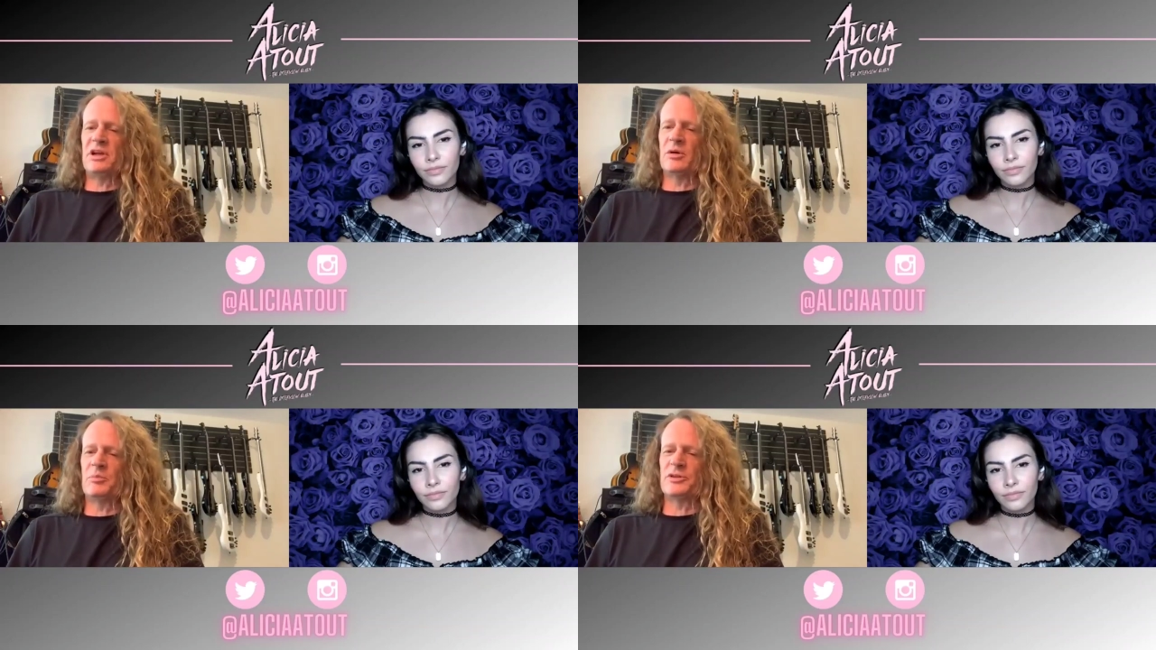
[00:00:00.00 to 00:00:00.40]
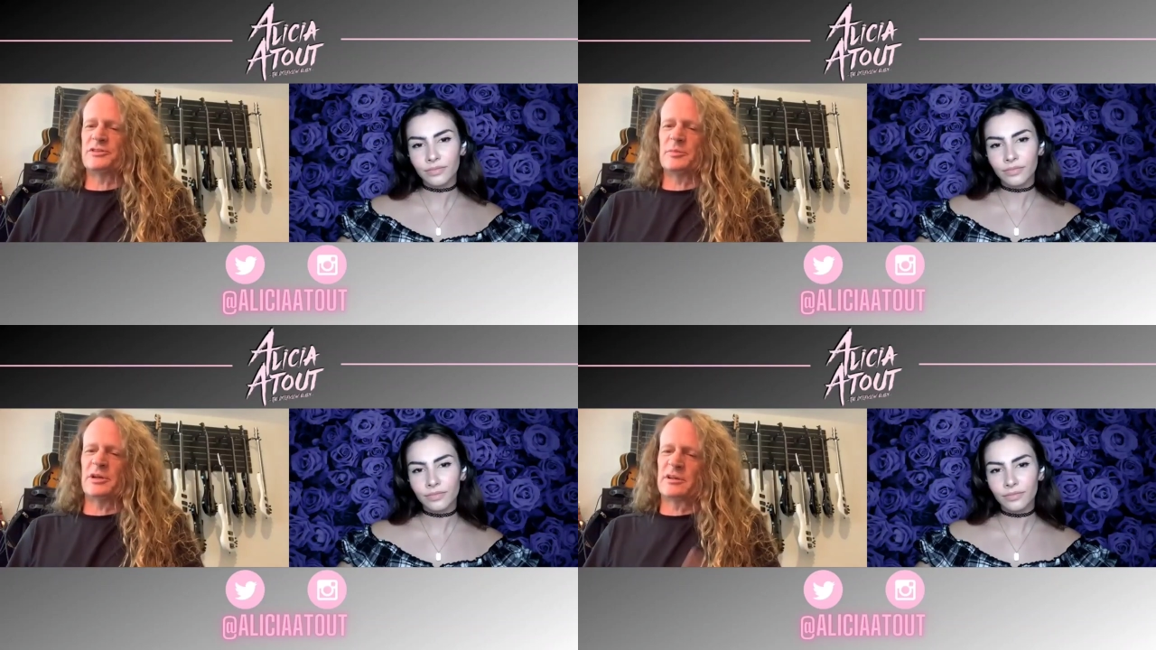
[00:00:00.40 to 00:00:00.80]
Speaker 1: you know,
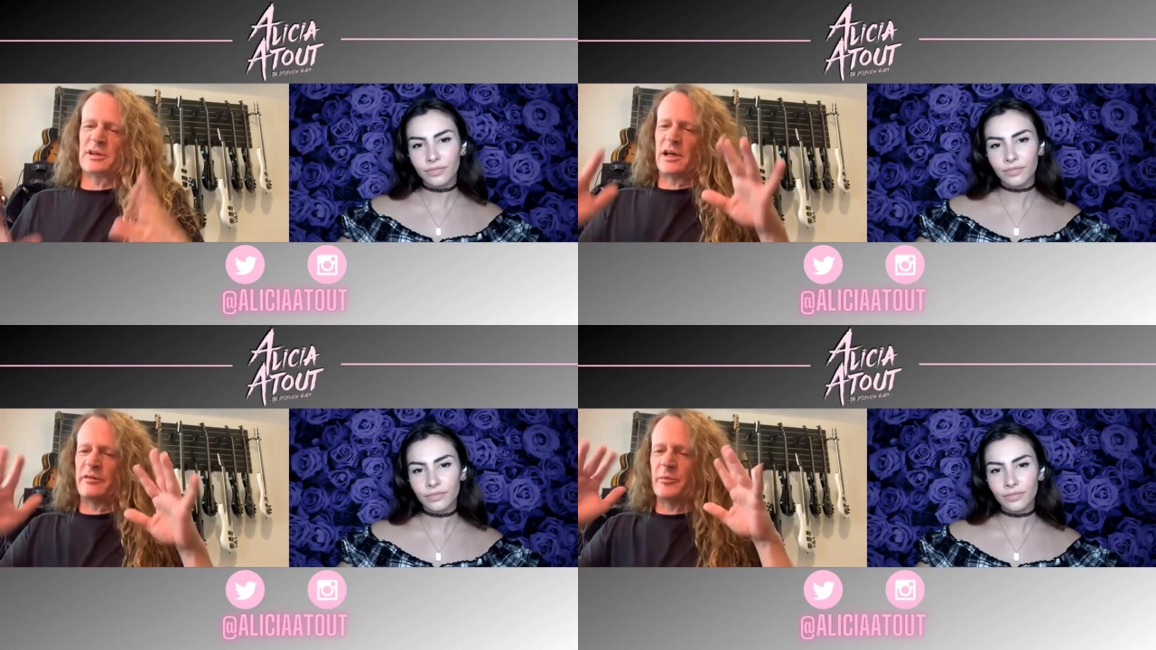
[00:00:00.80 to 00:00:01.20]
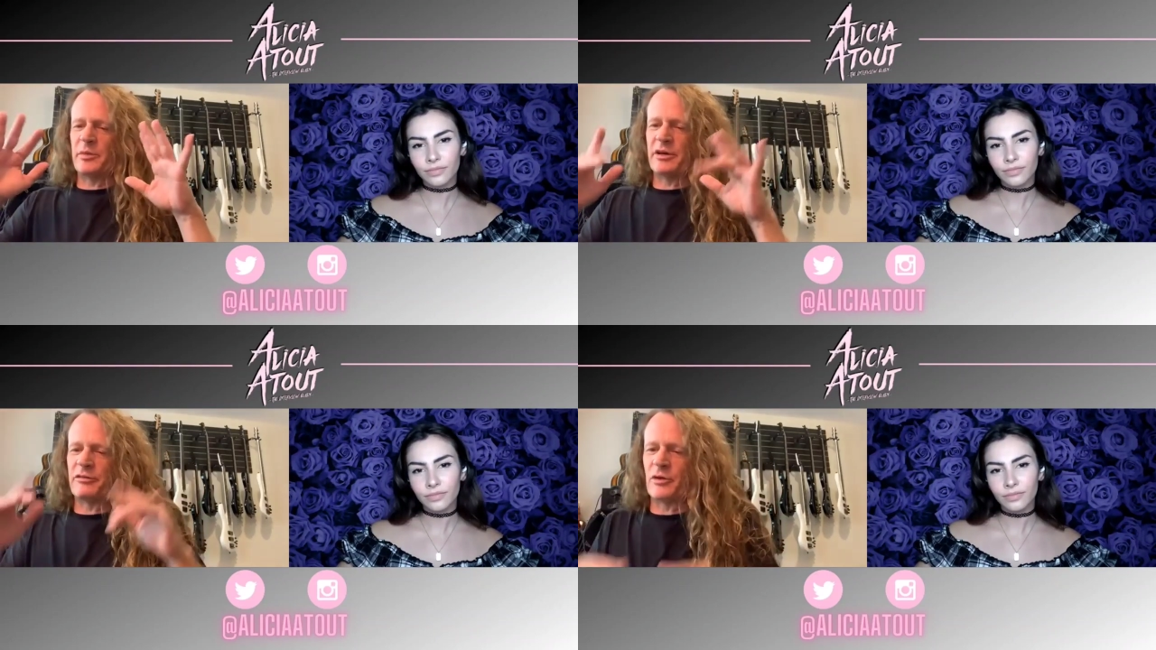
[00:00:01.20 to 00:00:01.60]
puts them in kind of a
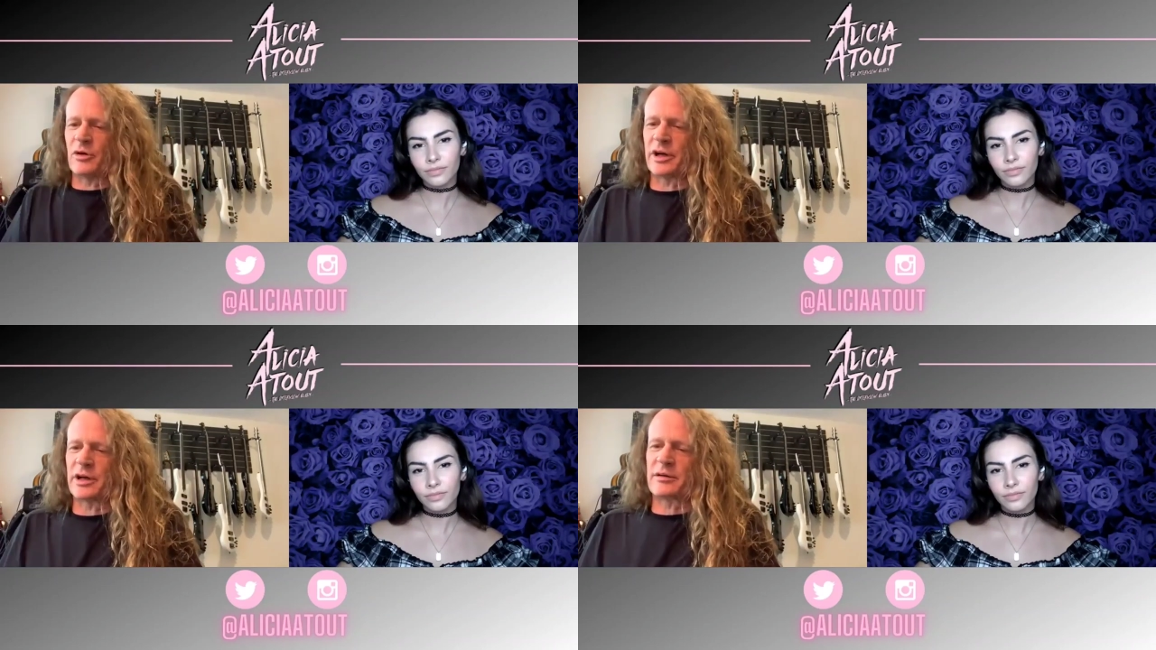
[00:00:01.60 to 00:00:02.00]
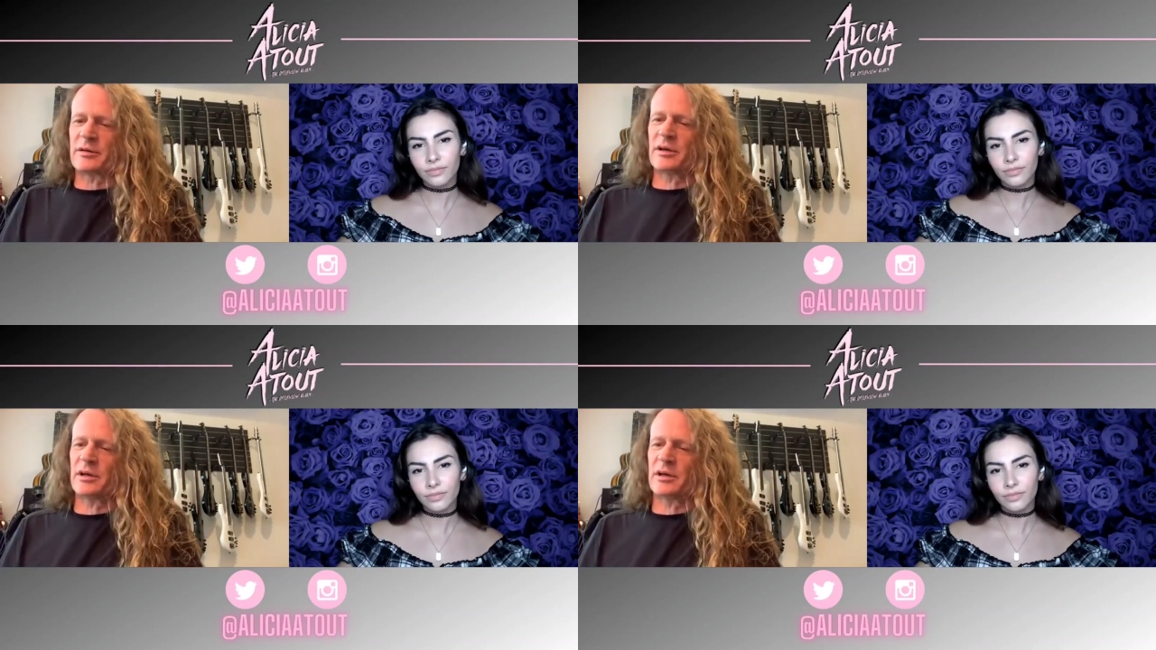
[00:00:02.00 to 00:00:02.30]
metaphoric,